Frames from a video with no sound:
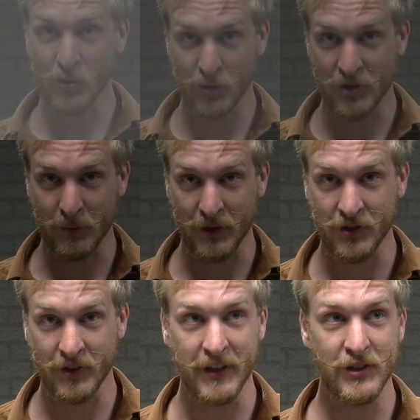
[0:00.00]
concludes our
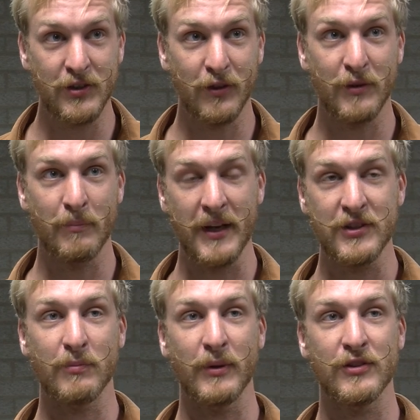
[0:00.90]
presentation of the
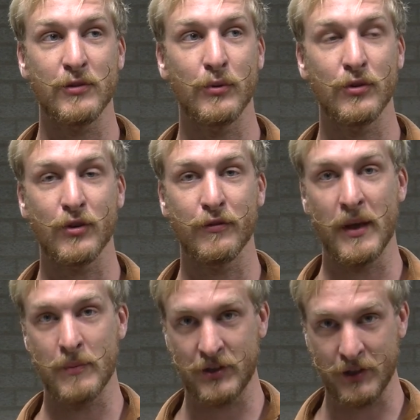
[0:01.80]
basic principles of
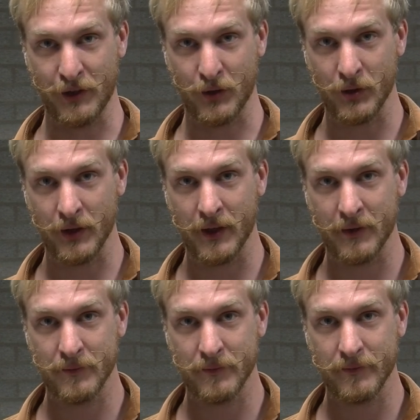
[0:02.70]
MEG recording.
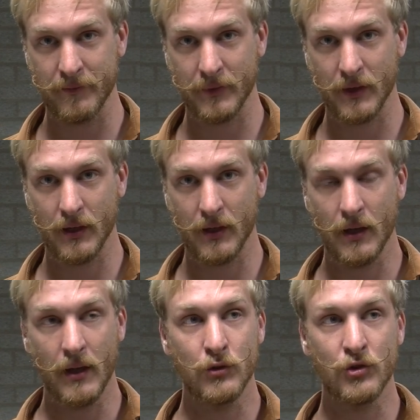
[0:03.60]

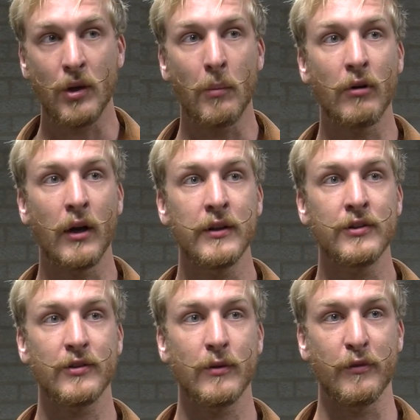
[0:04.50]
To
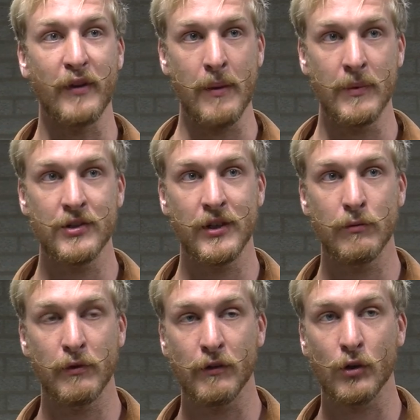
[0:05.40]
summarize, with MEG
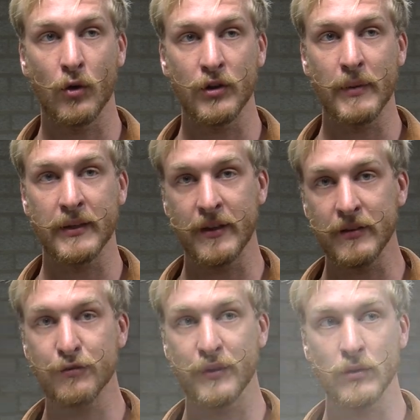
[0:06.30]
we record
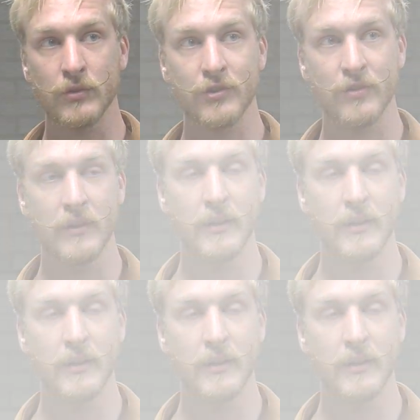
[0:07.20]
magnetic fields